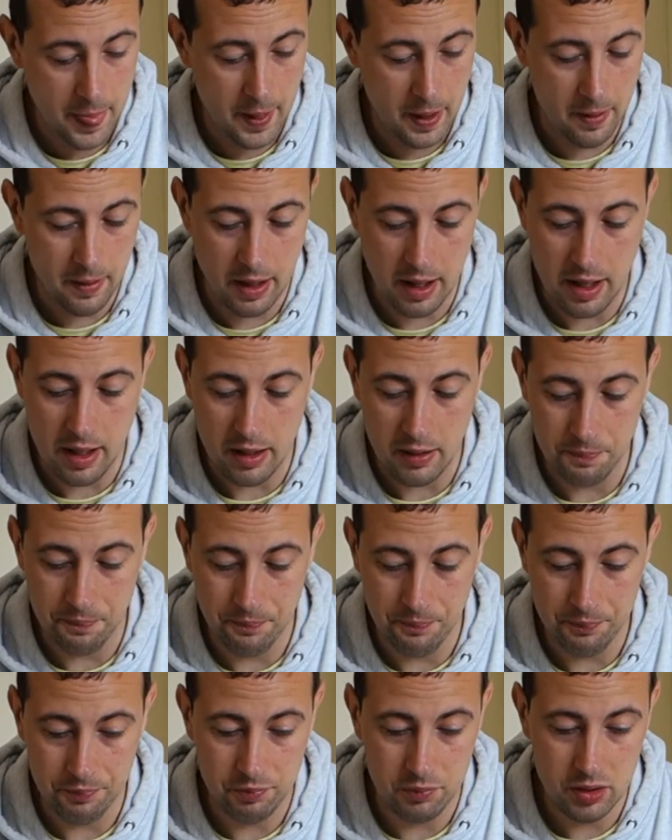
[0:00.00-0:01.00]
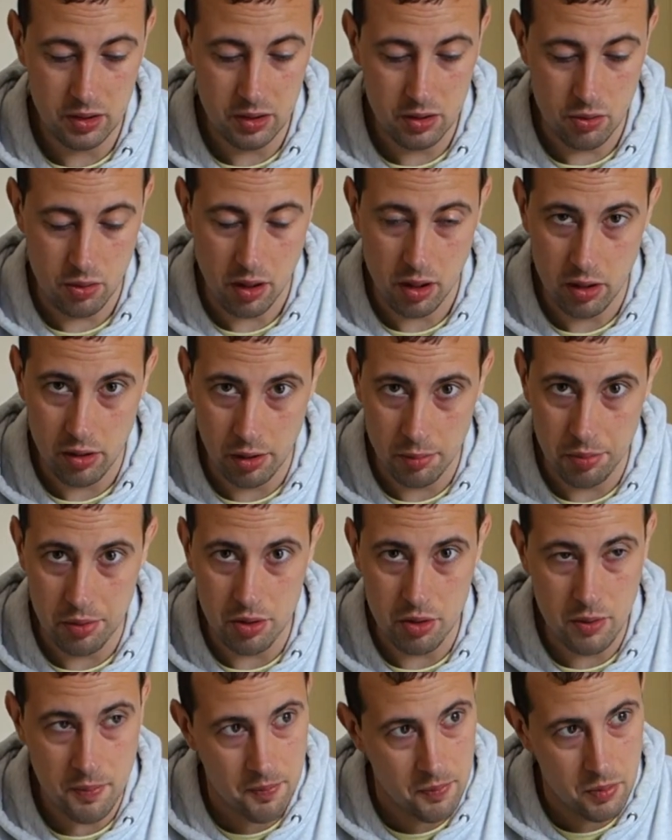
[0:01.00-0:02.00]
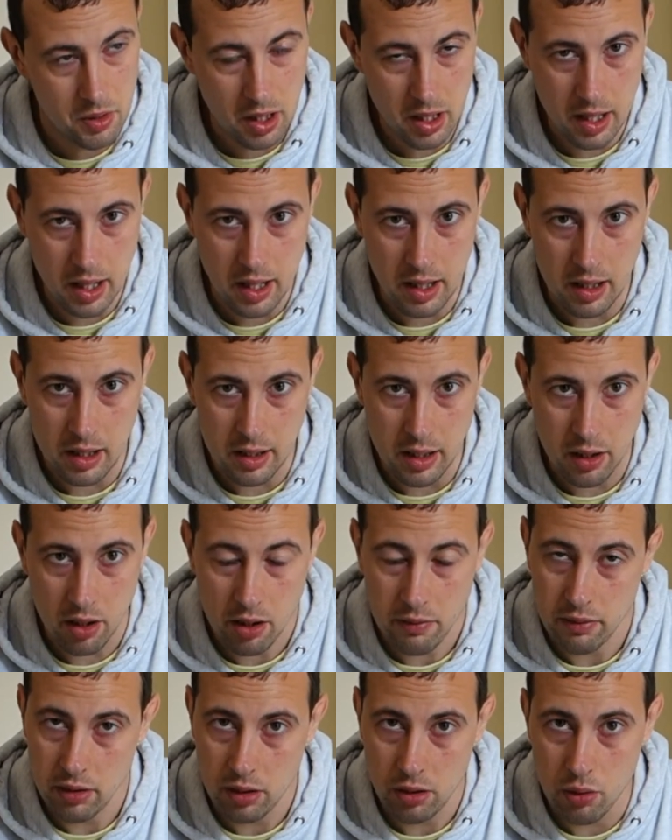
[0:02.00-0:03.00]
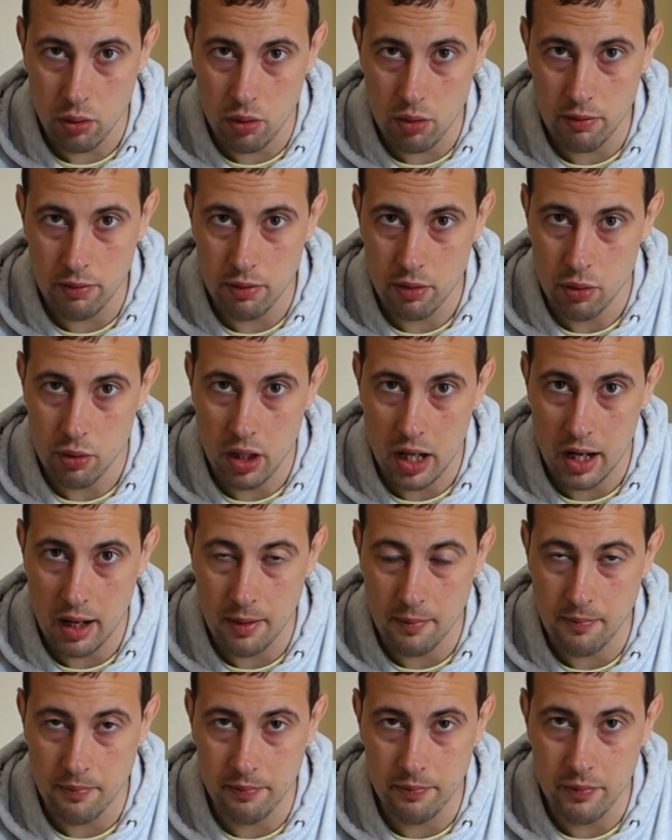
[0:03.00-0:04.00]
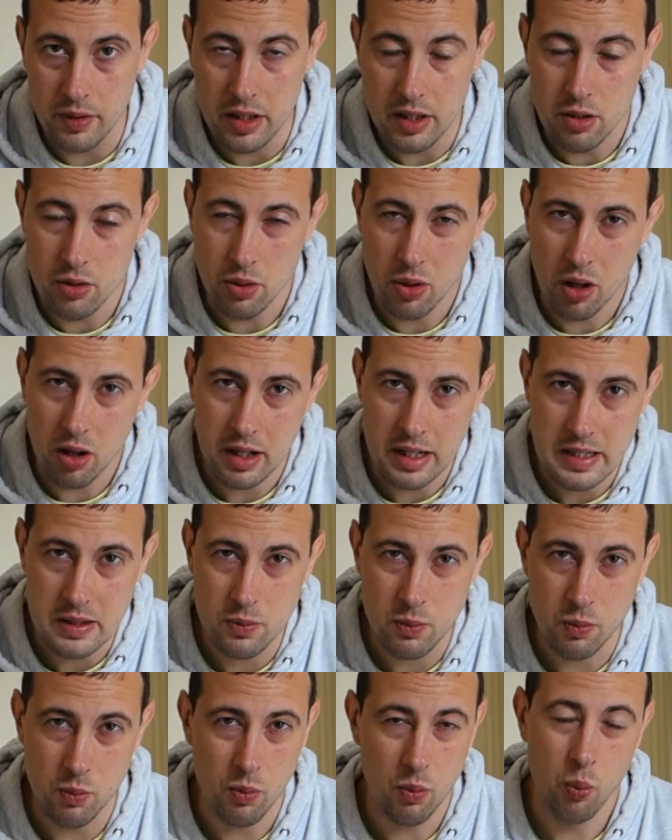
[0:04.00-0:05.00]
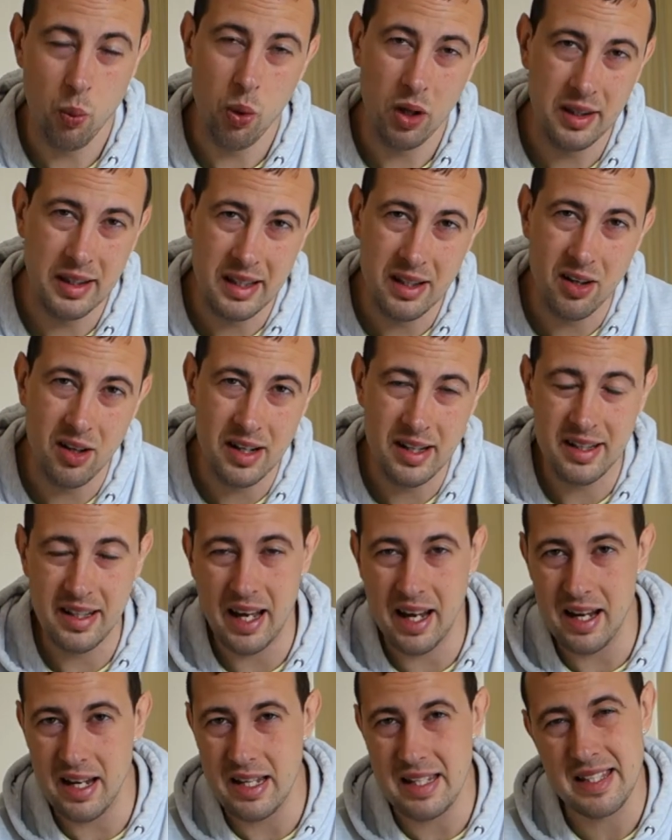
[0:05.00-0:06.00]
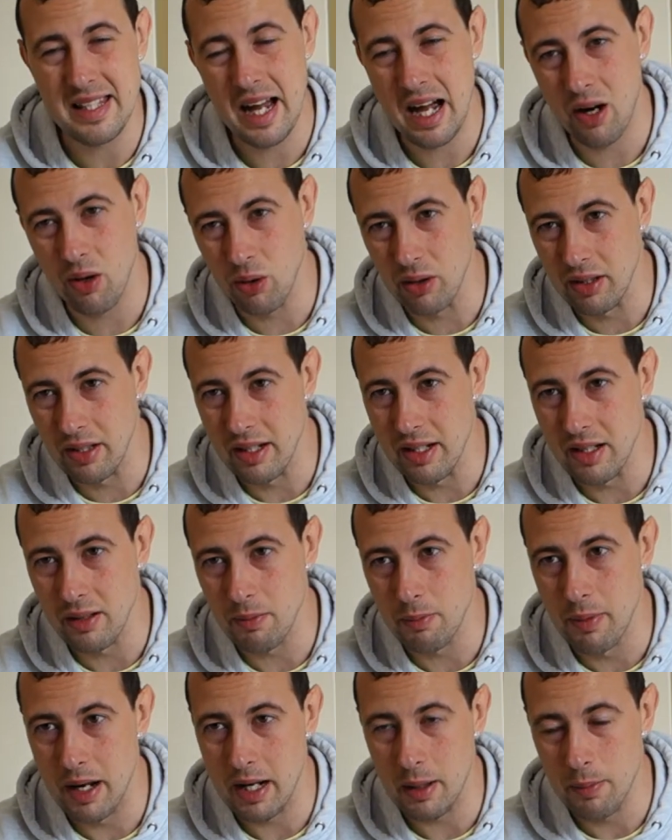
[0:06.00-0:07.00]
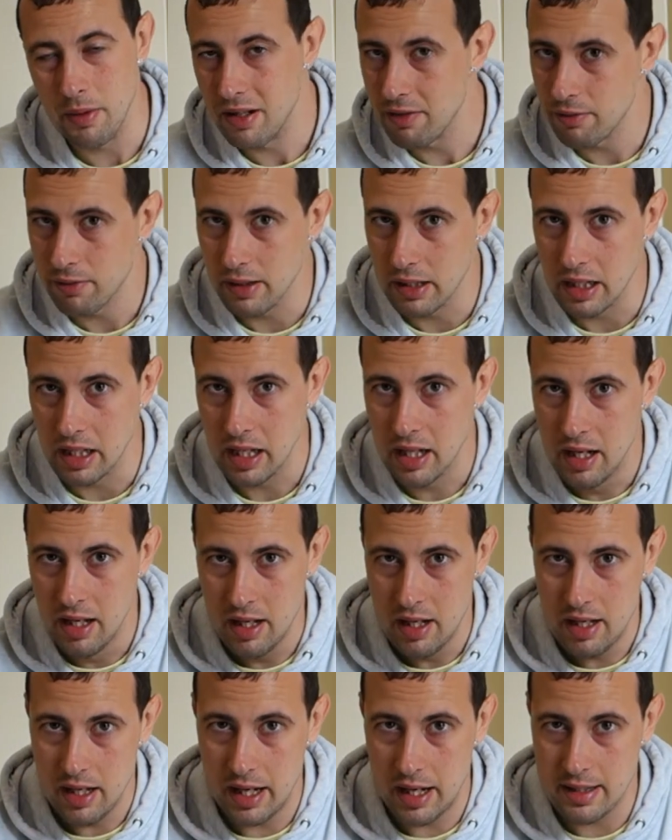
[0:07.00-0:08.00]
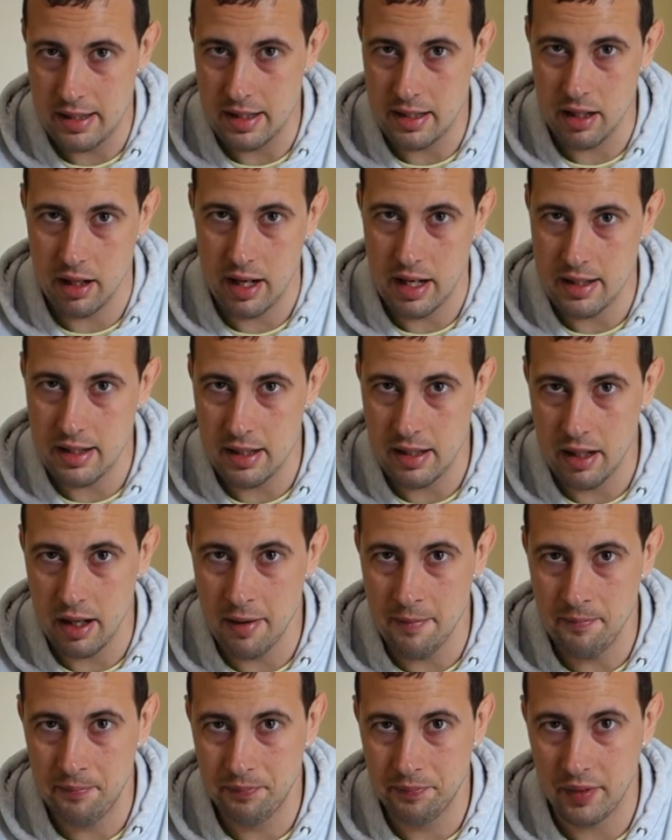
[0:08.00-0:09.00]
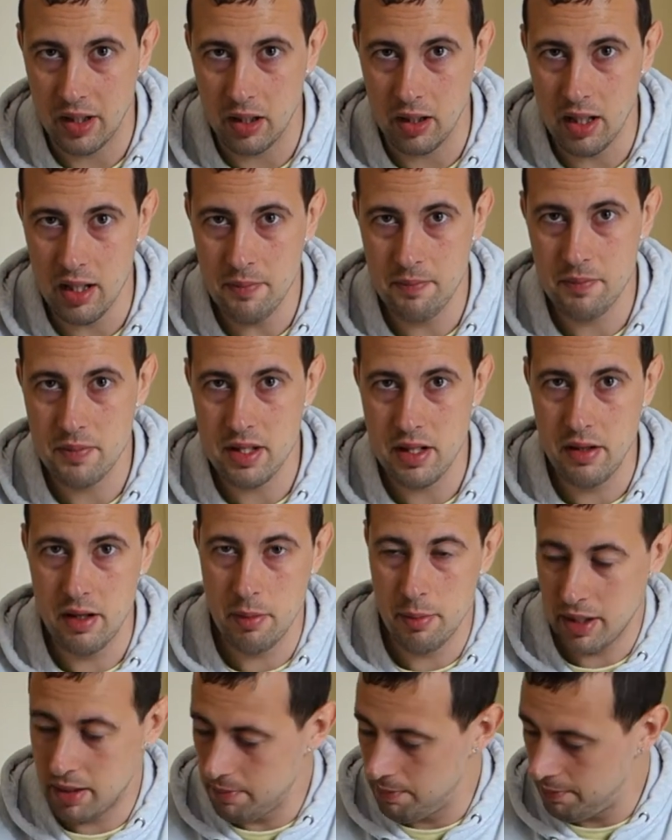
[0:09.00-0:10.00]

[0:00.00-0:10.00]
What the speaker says: and do another brew and then I will go through with you guys what did I taste, how did it make me feel, etc, etc. Okay, see you in a bit.